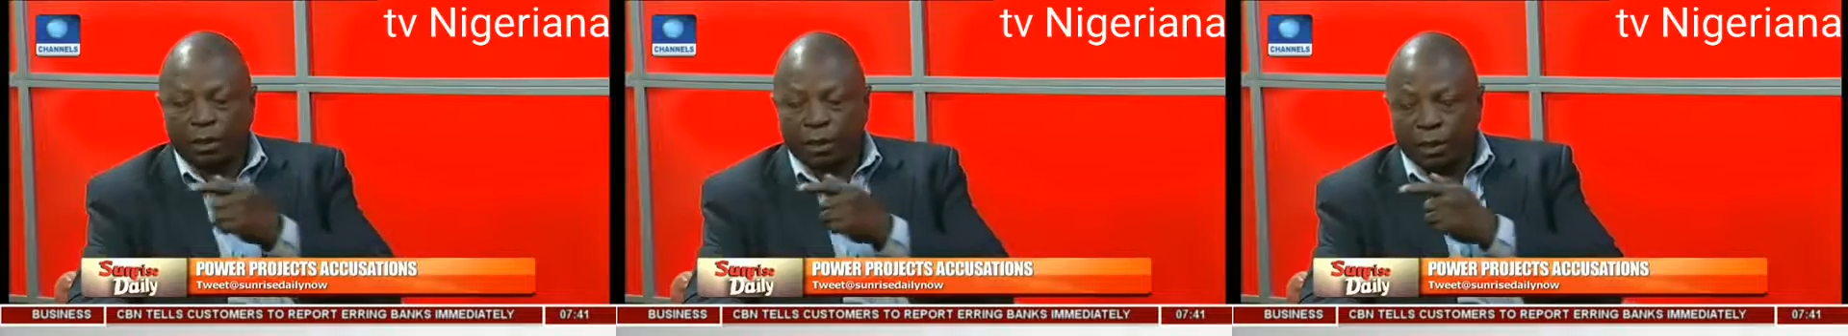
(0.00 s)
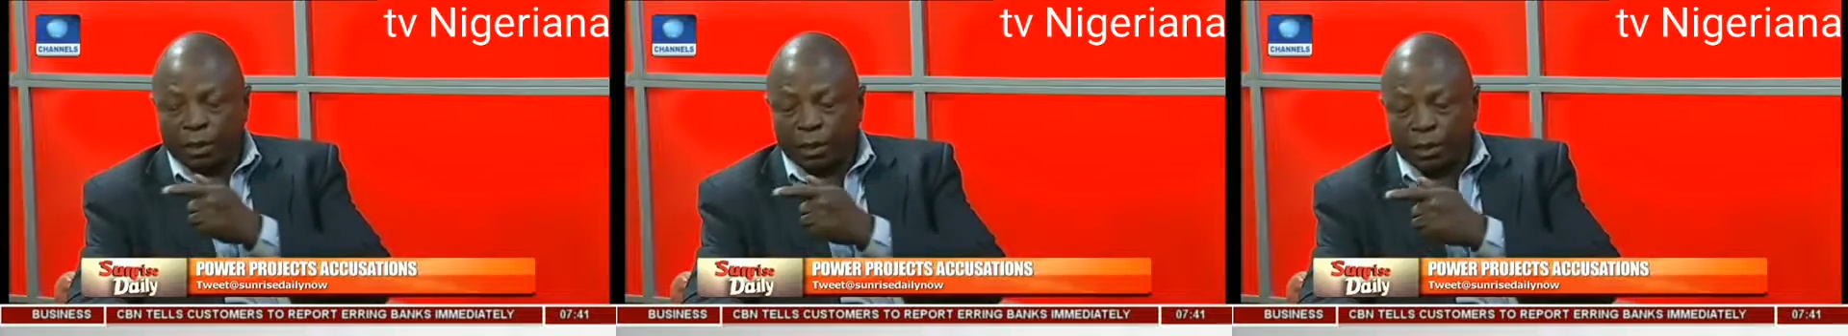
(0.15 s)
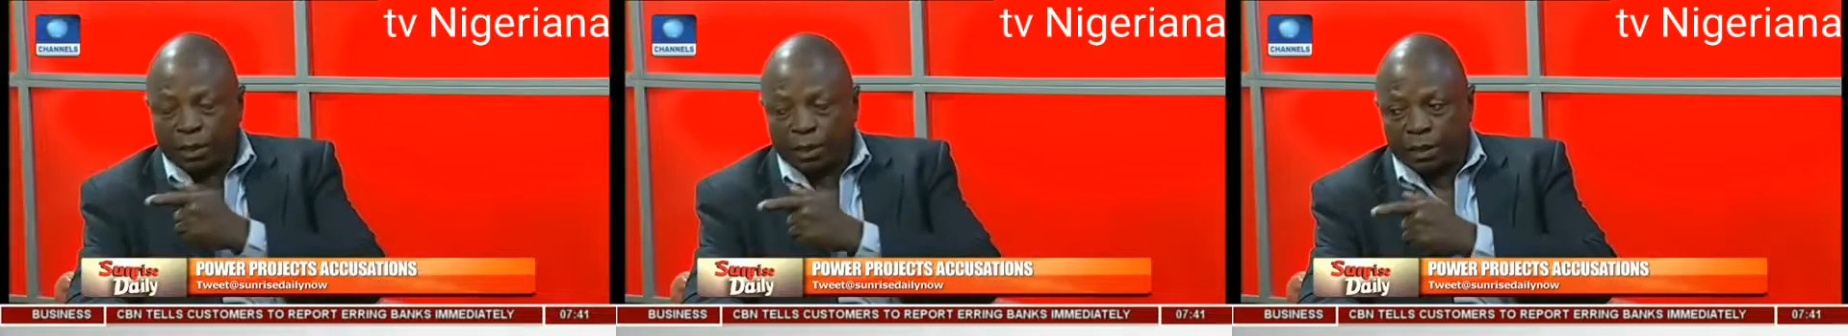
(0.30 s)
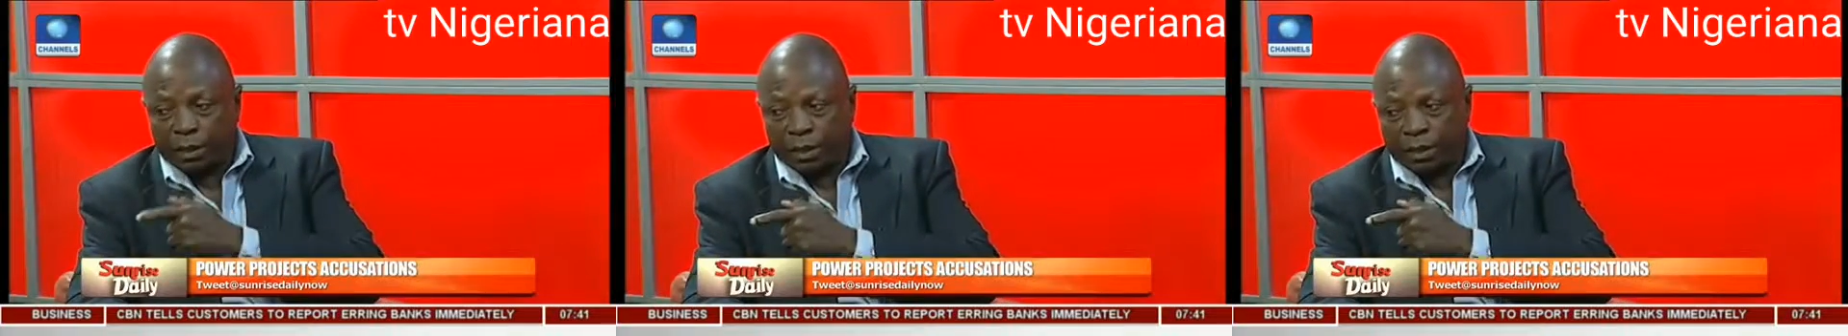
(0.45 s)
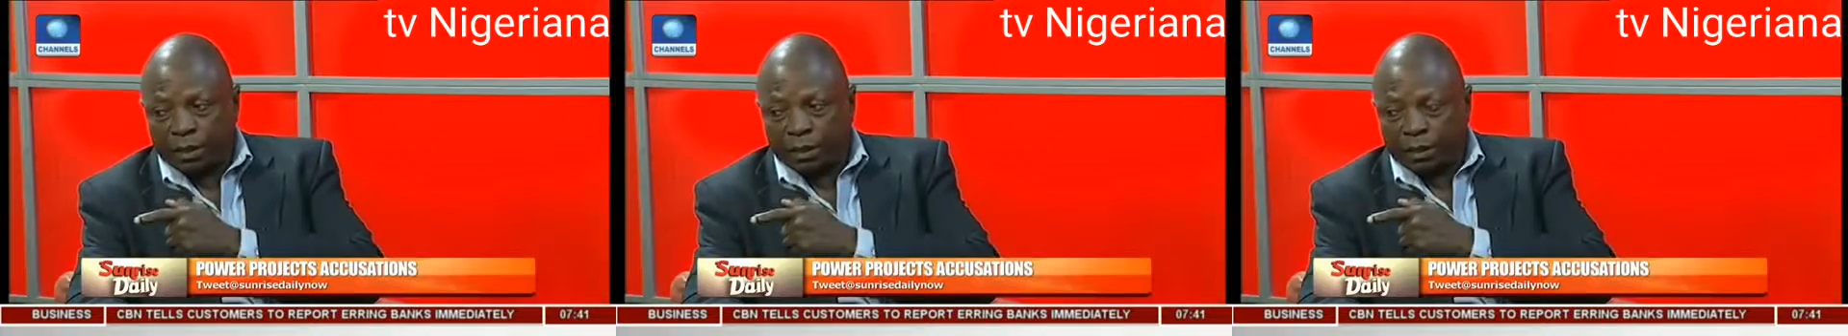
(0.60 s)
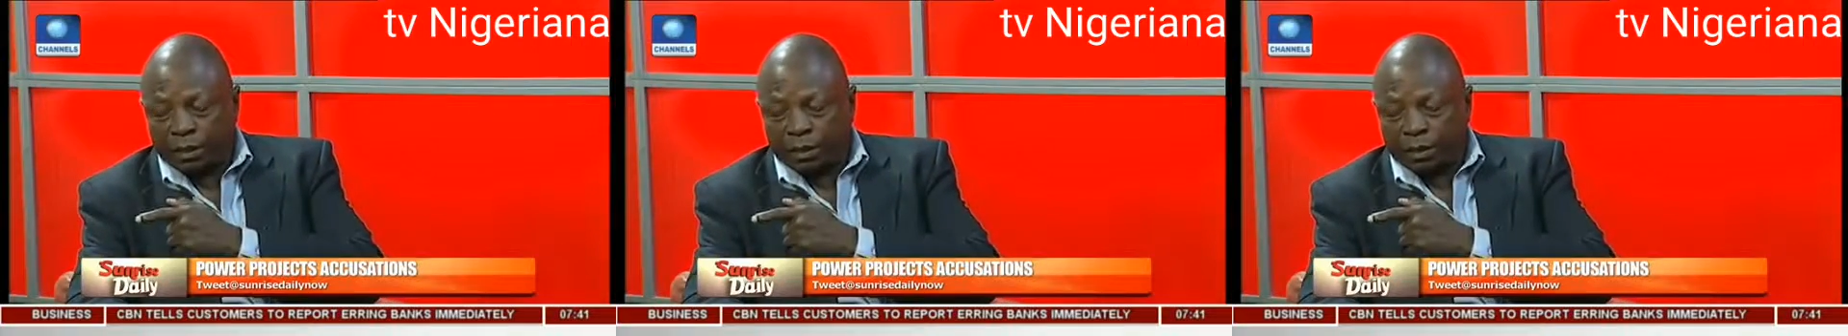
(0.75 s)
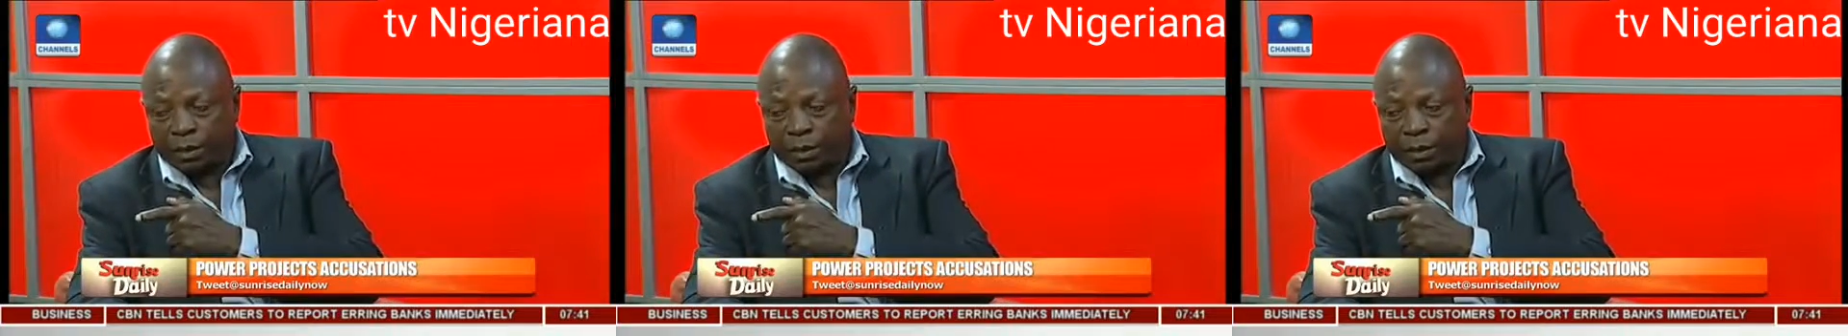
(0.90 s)
And
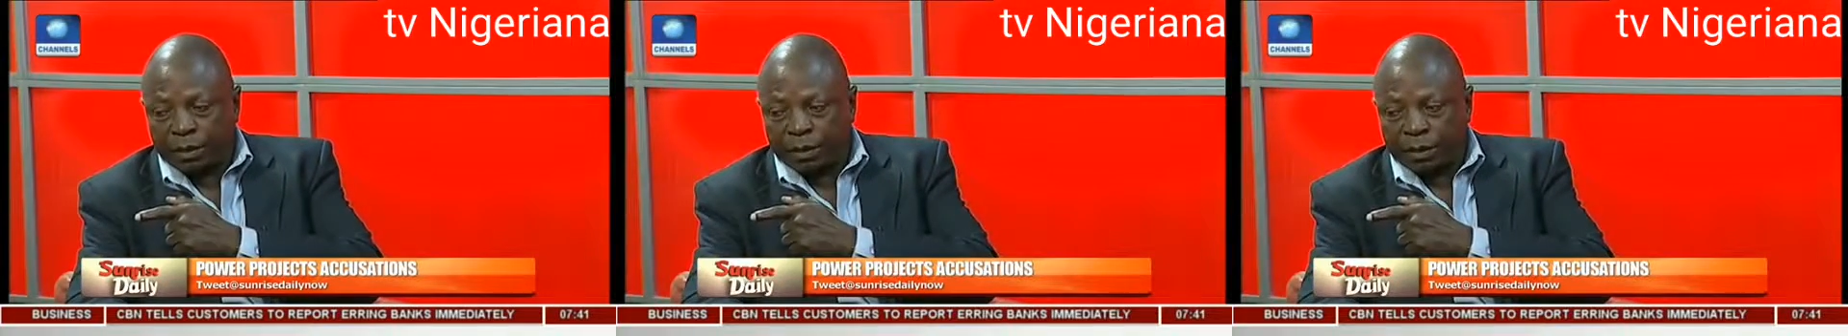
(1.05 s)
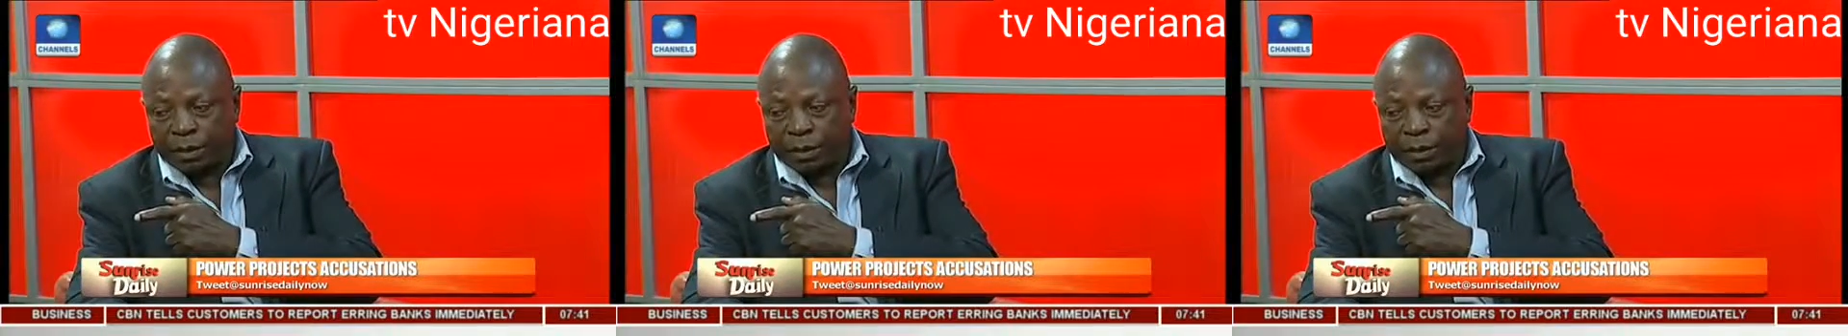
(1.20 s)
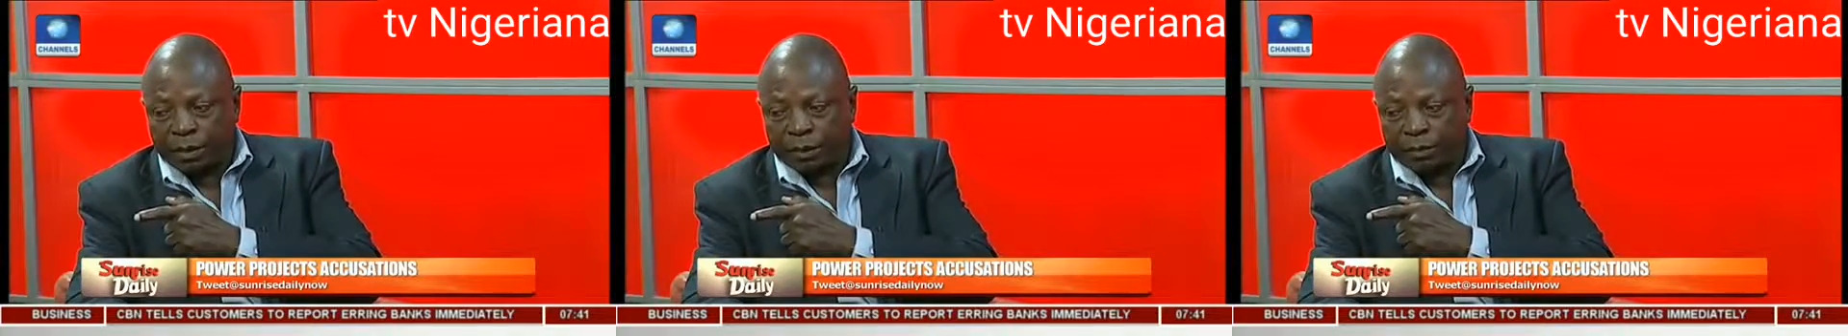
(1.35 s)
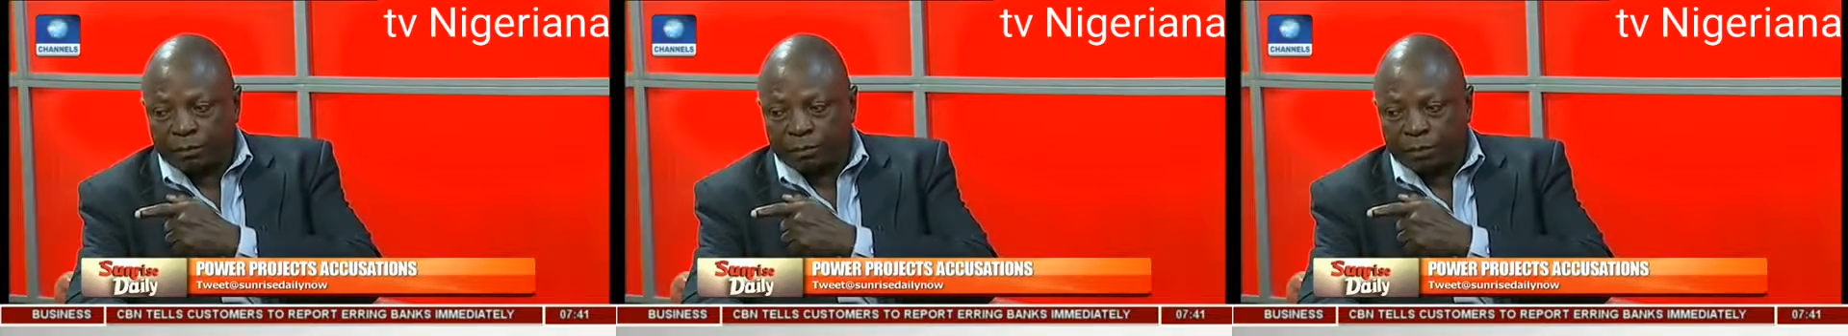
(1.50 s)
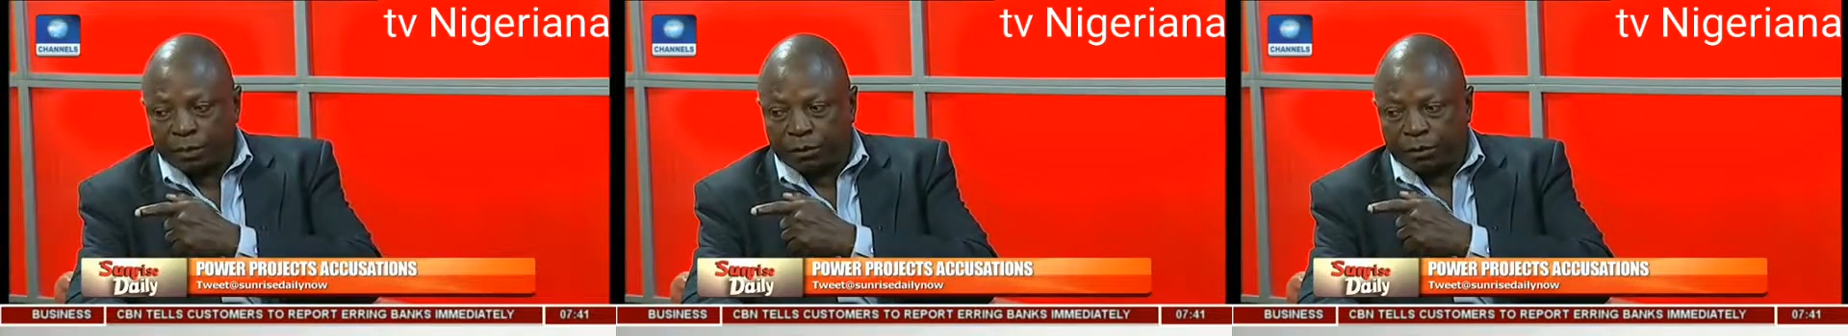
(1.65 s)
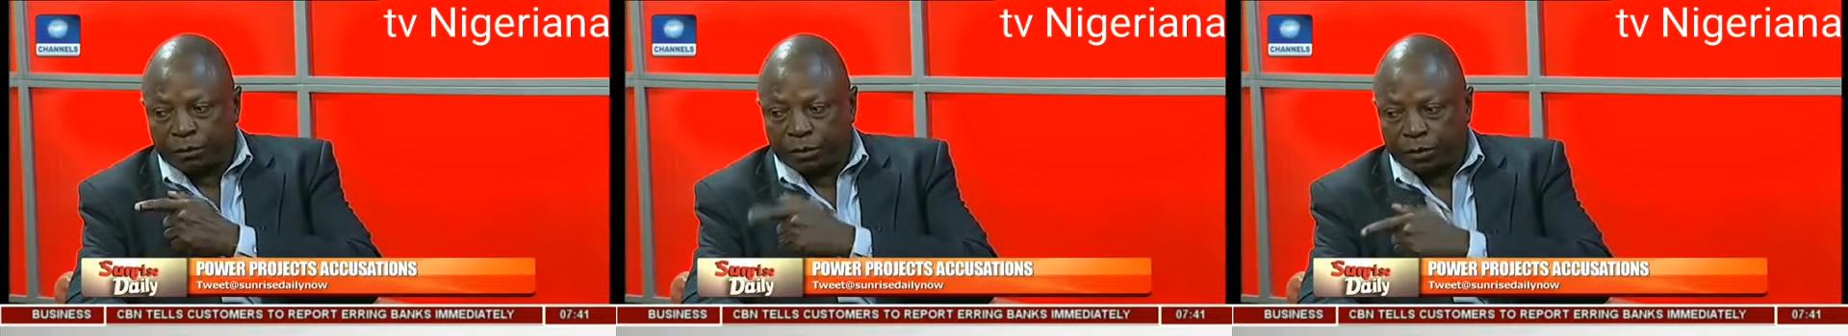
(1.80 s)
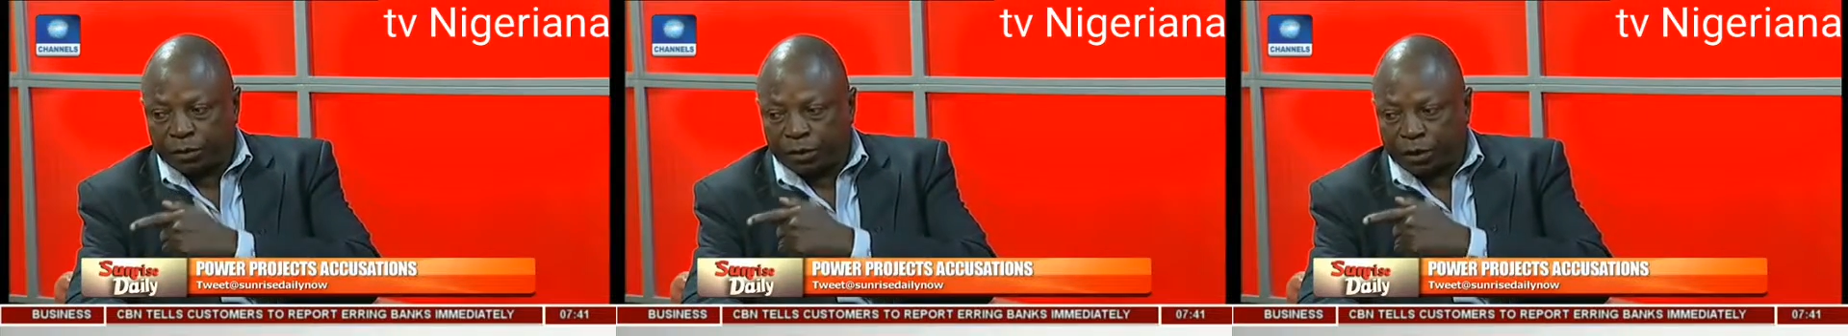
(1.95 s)

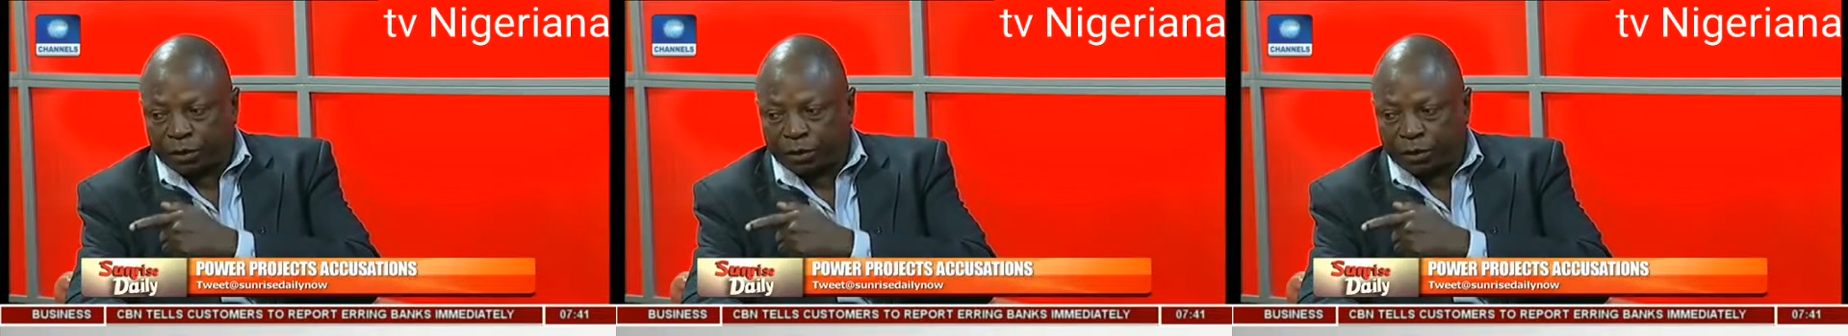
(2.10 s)
Your